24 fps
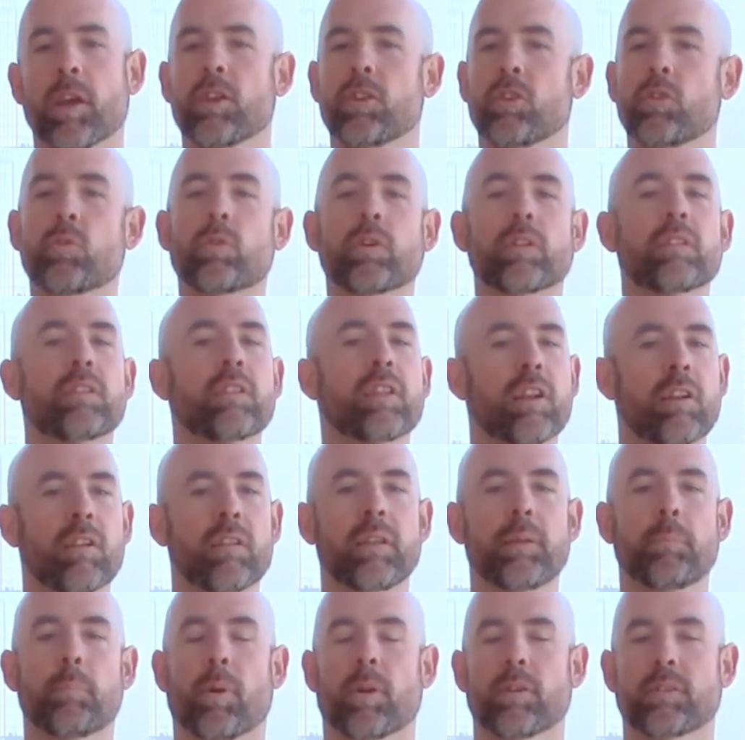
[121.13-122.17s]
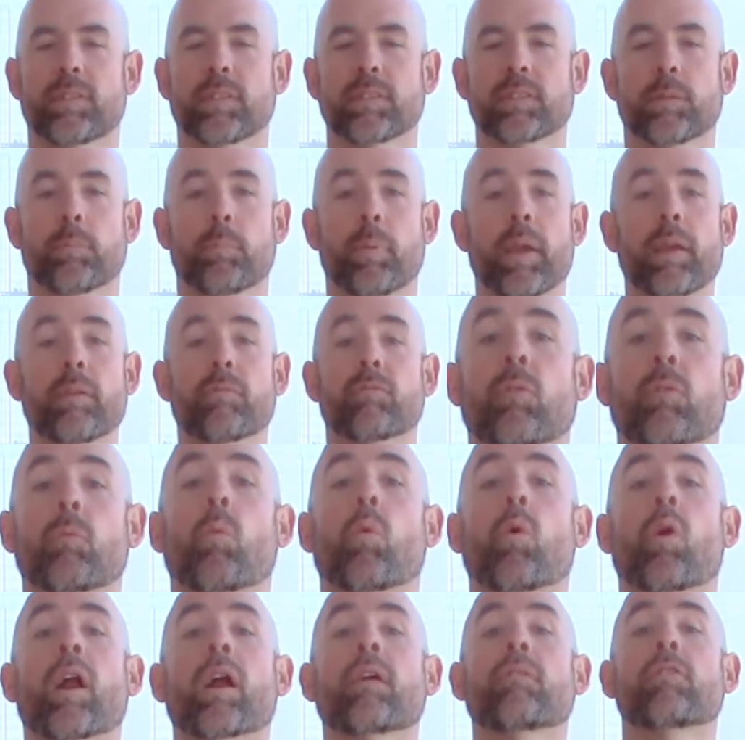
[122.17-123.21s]
You can literally participate
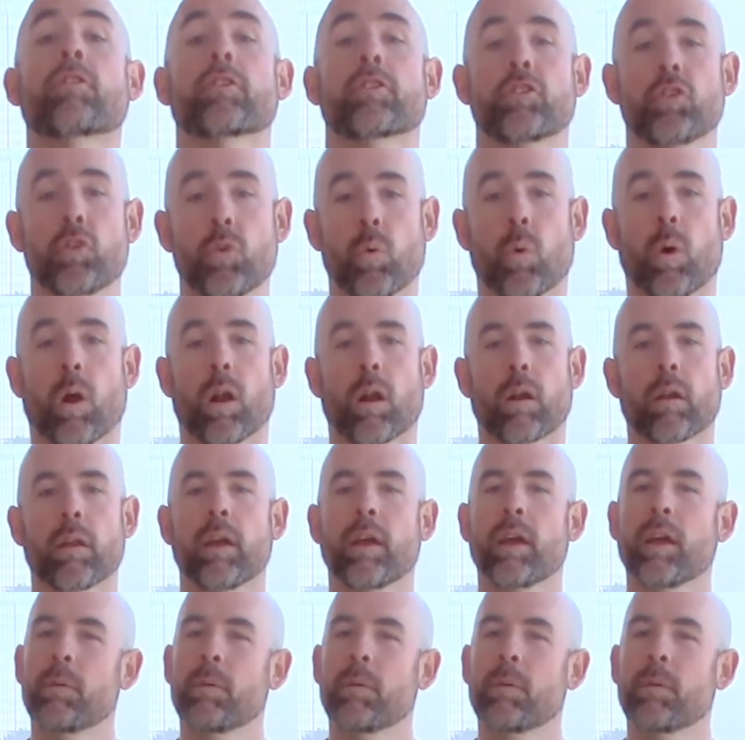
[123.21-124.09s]
wherever you are.